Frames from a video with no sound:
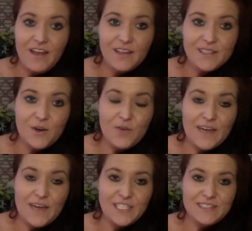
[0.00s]
So if
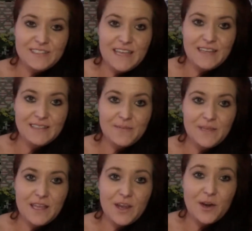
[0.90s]
I just say something
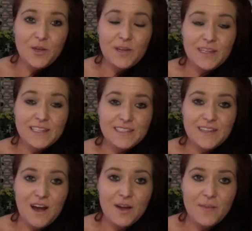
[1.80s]
like, are you willing to
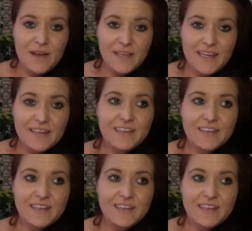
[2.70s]
talk about it?